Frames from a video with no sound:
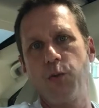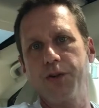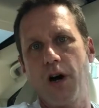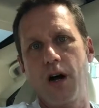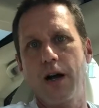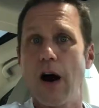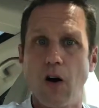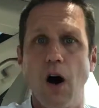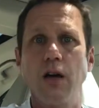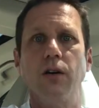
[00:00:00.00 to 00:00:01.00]
We'll talk. I'll
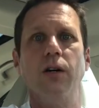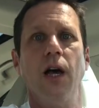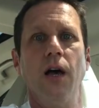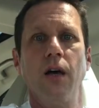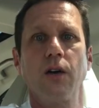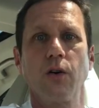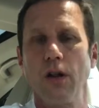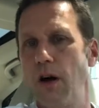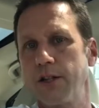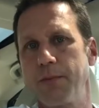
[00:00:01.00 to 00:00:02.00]
call you. Go
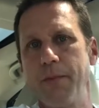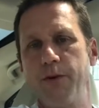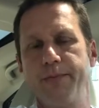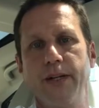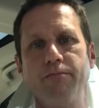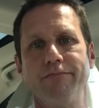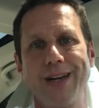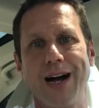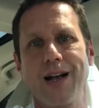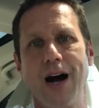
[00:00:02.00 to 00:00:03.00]
to
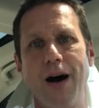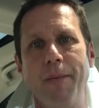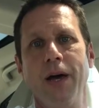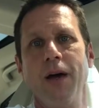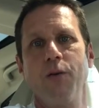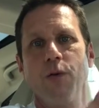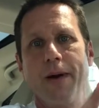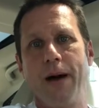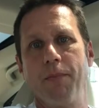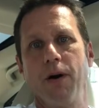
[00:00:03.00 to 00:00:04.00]
launchmymovement.com.
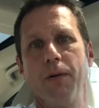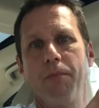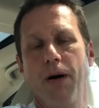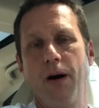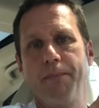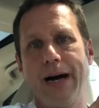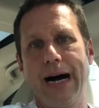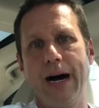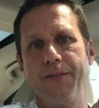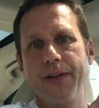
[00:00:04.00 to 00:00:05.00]
Remember, pump
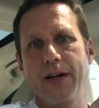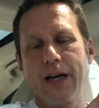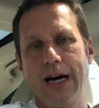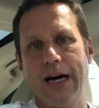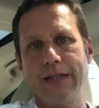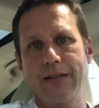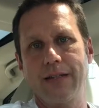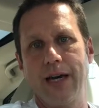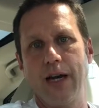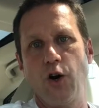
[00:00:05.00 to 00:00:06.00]
out the
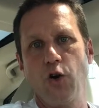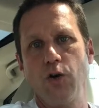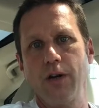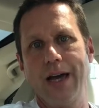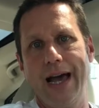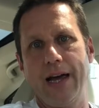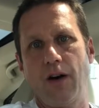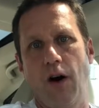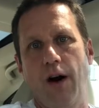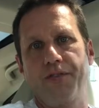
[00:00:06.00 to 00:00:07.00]
content early
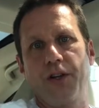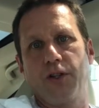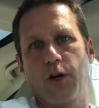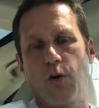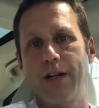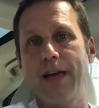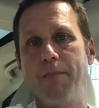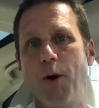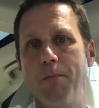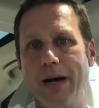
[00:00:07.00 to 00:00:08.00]
and often to create
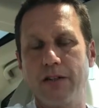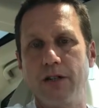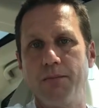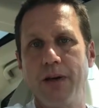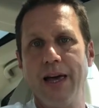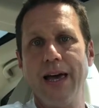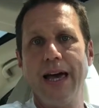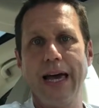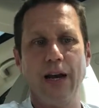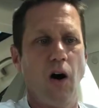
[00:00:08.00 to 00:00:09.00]
that momentum
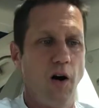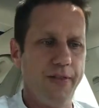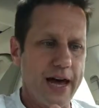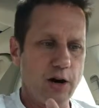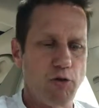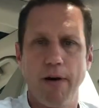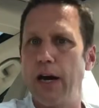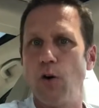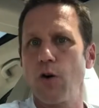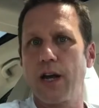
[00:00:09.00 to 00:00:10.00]
and all that
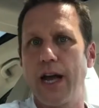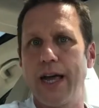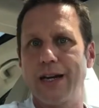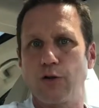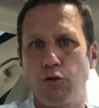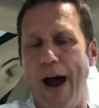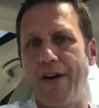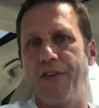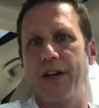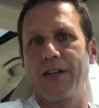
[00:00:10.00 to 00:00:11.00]
great organic
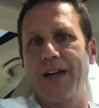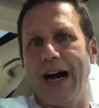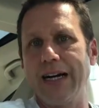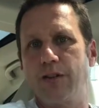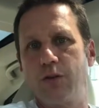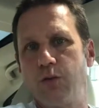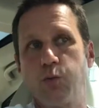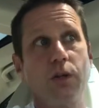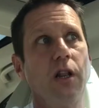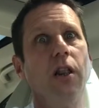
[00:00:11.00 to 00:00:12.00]
traffic that iTunes
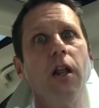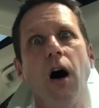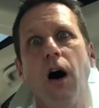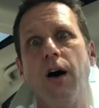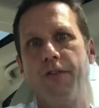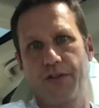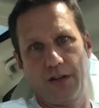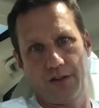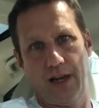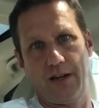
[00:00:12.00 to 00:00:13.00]
would love
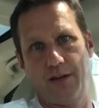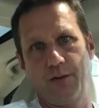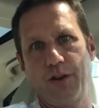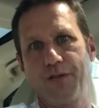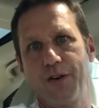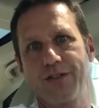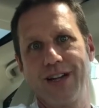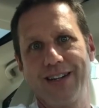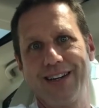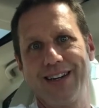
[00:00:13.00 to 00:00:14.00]
to send you in the first
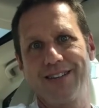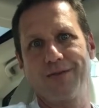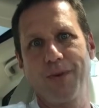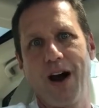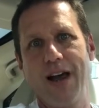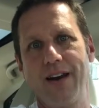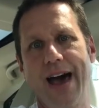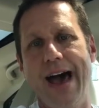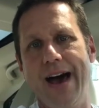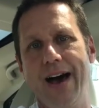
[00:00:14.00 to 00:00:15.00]
90 days. All right,
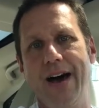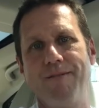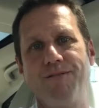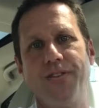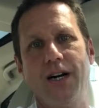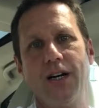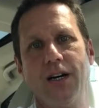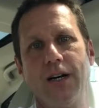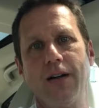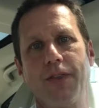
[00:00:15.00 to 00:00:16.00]
have
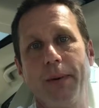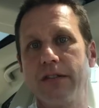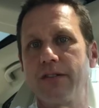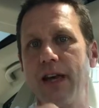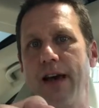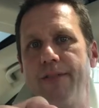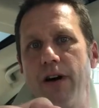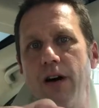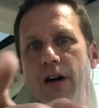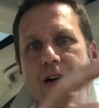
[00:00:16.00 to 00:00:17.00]
the best day
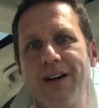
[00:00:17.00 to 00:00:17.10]
ever.